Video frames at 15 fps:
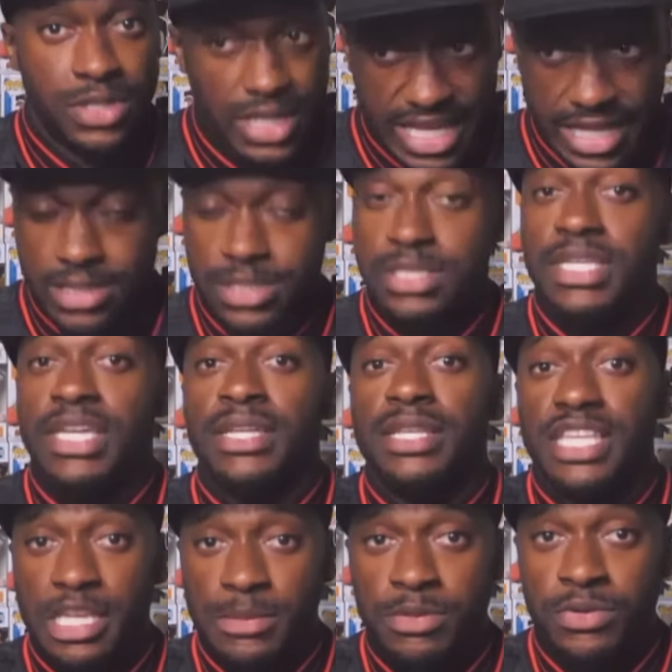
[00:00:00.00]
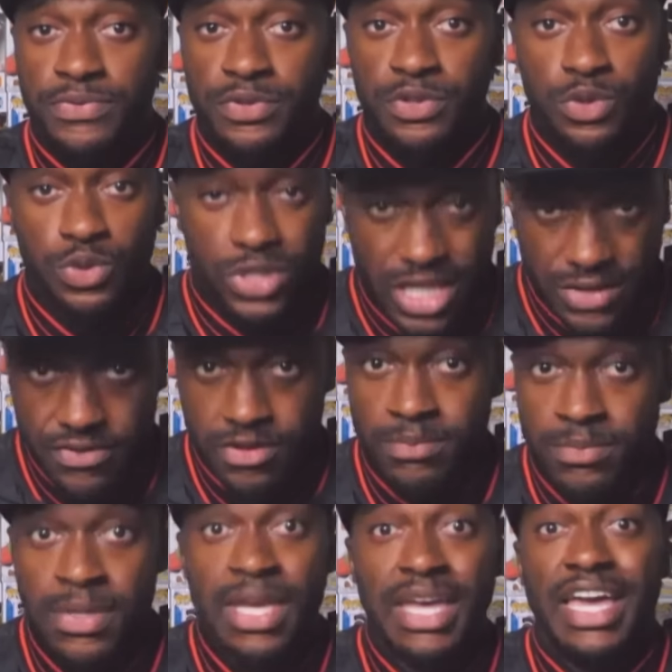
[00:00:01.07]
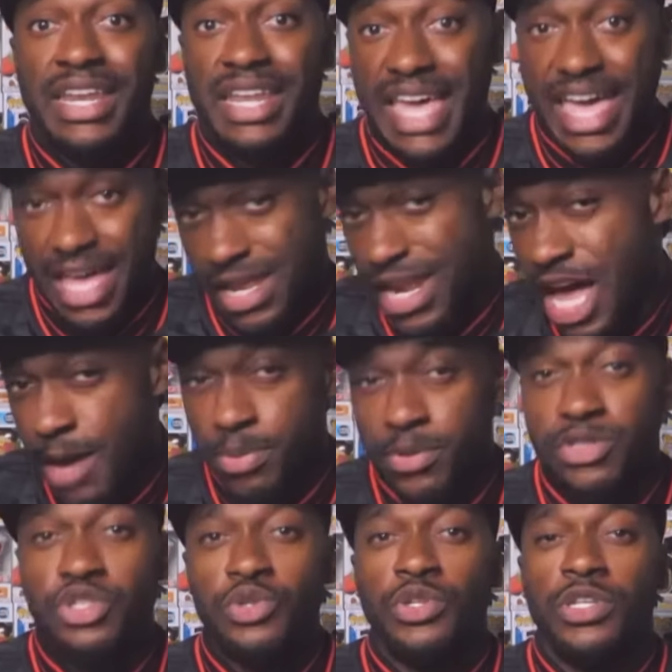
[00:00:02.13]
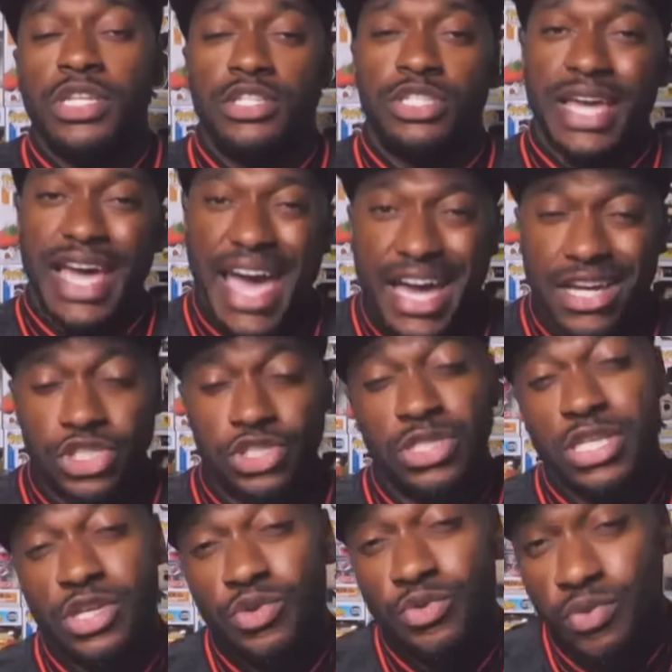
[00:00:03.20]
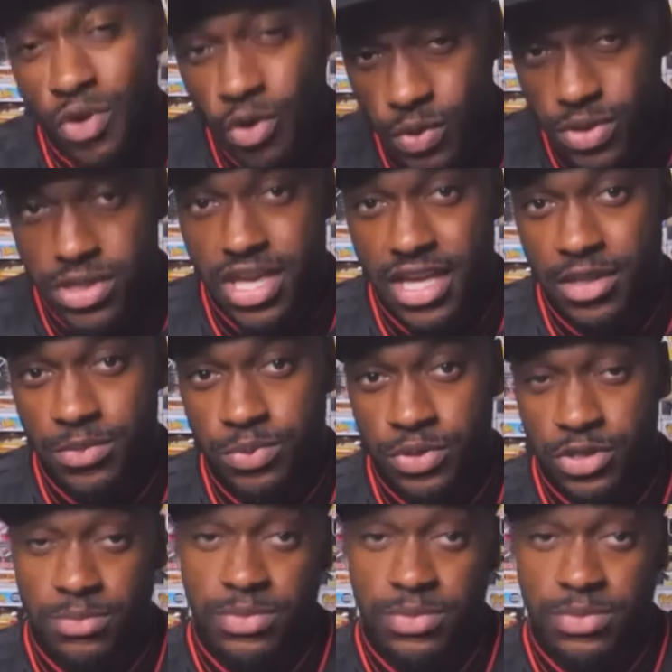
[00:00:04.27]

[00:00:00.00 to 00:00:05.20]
Extend Eberflus, give him an, an opportunity to actually grow with Caleb Williams.